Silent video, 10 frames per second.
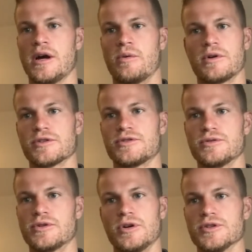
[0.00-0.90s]
1 or 2
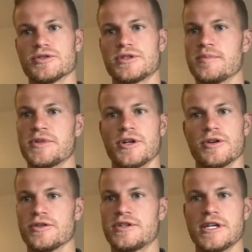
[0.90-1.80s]
goals or something, or
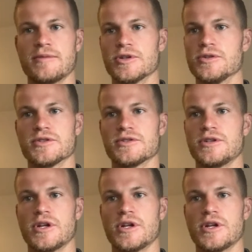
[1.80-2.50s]
their team loses,